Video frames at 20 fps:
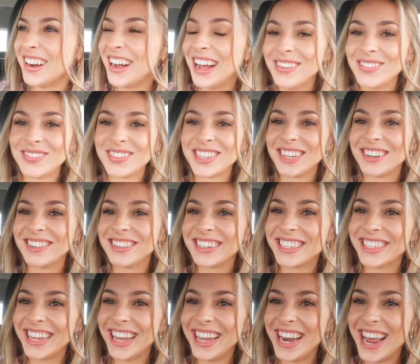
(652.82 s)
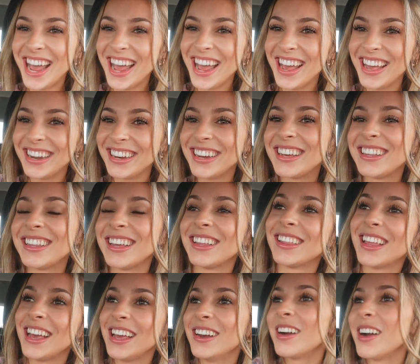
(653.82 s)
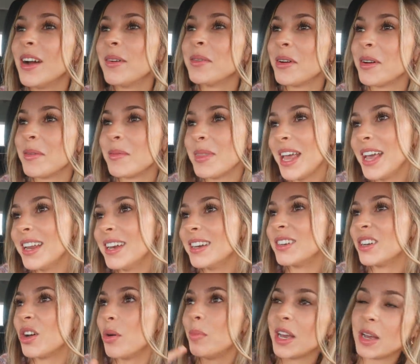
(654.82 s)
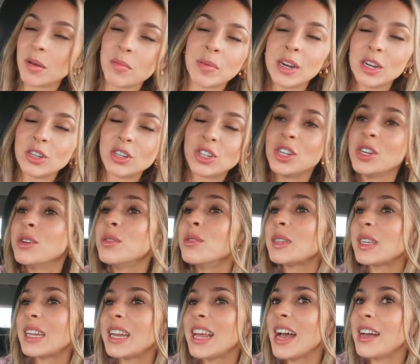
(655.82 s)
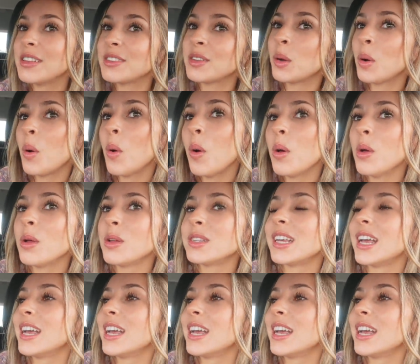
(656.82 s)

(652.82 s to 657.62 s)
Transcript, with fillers: I'm so excited. And then later I'm going with Aiden to go pick up a pair of shoes that he has on hold.